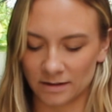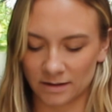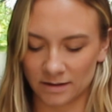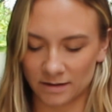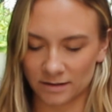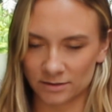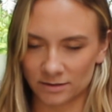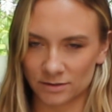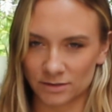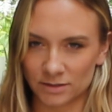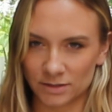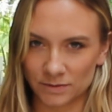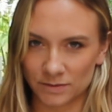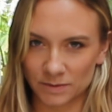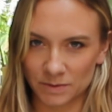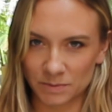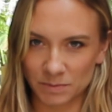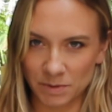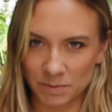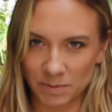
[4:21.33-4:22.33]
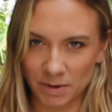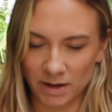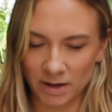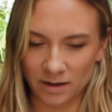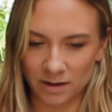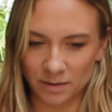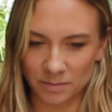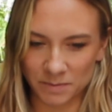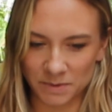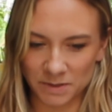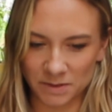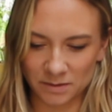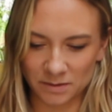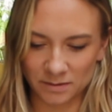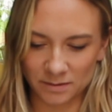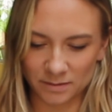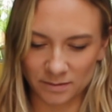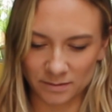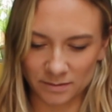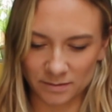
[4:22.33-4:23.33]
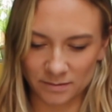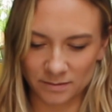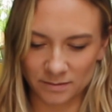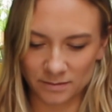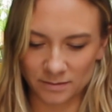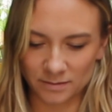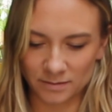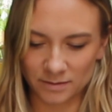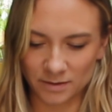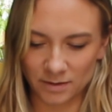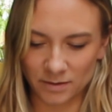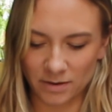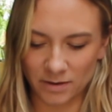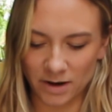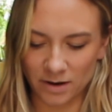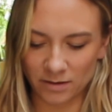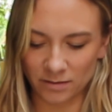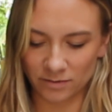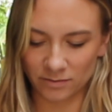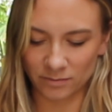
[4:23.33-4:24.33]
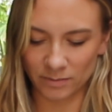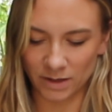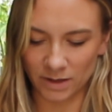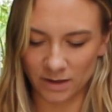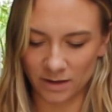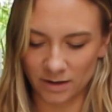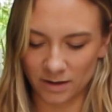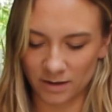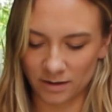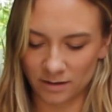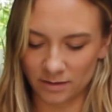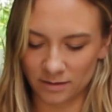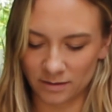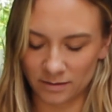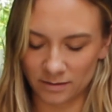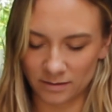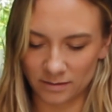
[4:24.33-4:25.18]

Kind of shifts me back up to the crown of my head.